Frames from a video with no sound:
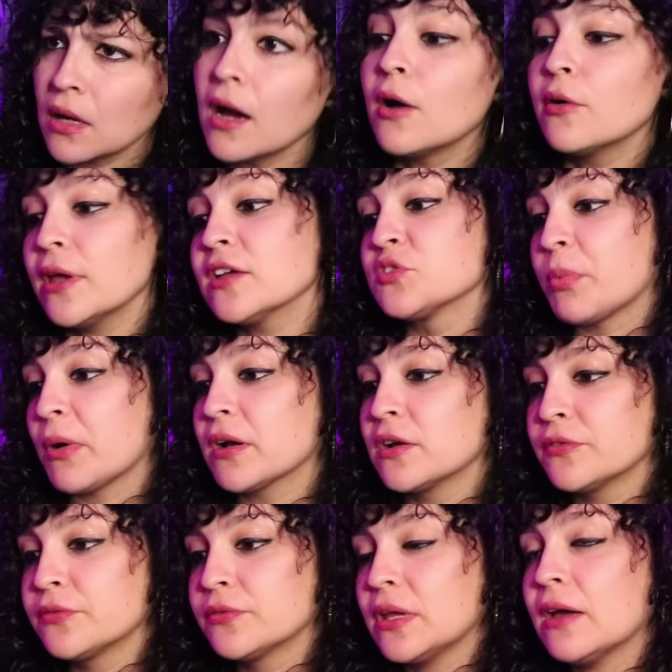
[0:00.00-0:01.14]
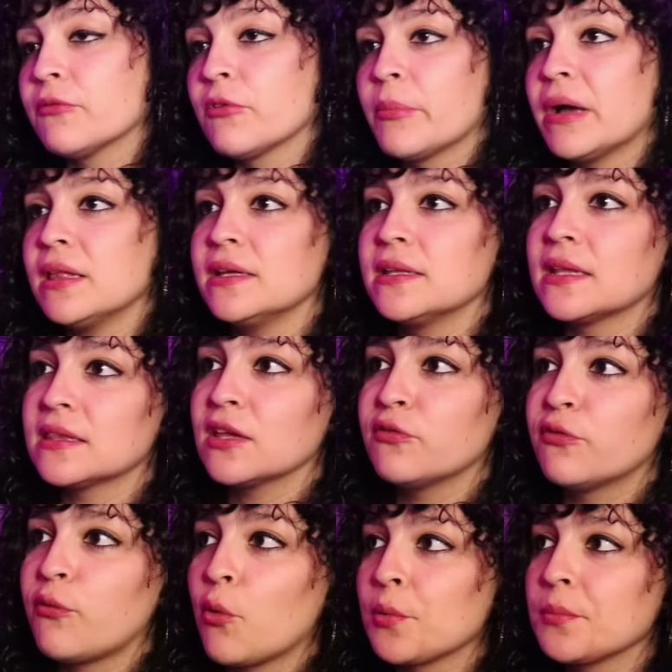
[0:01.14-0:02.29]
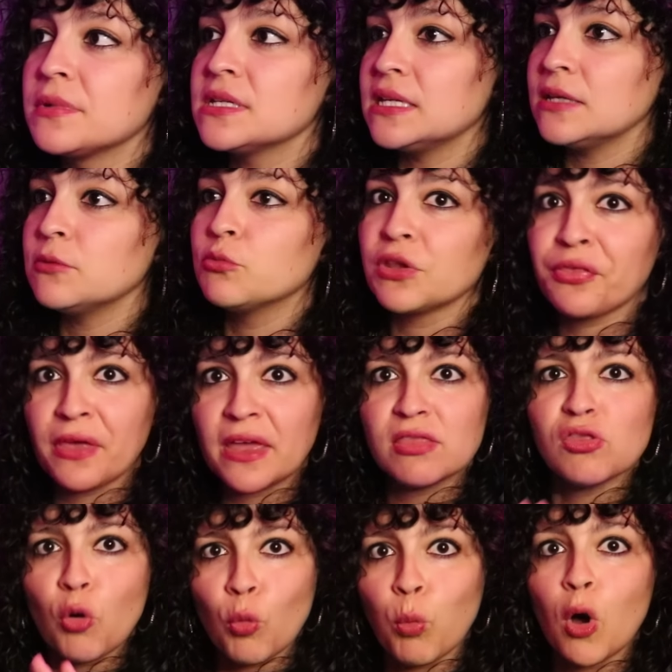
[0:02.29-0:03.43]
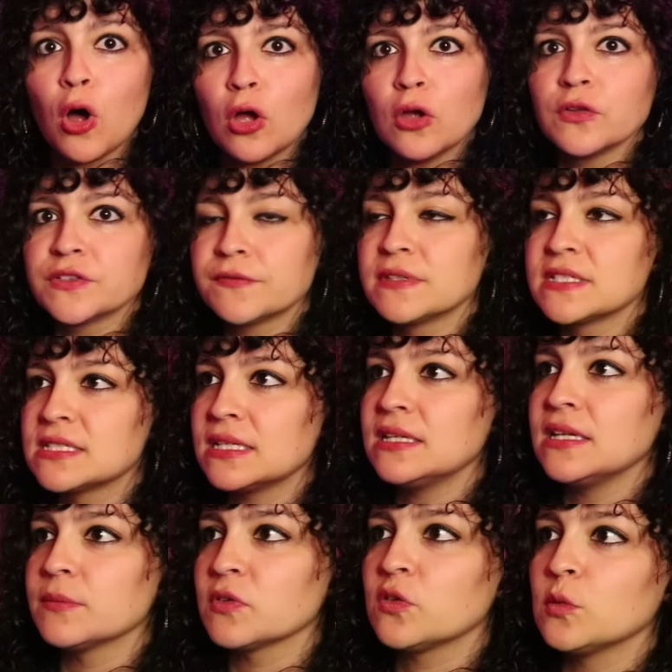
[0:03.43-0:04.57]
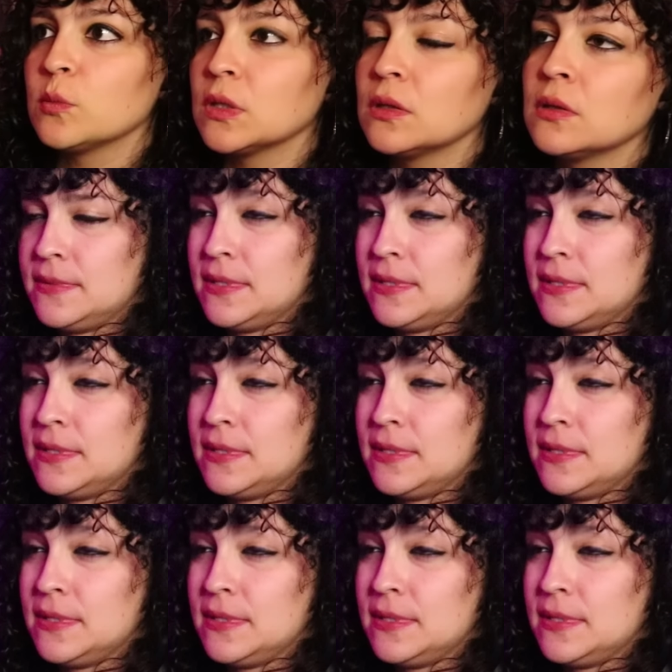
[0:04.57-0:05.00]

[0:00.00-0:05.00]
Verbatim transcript: Oh yeah, spark of, yeah, rebellion that they formed within the walls of the city, I'm assuming.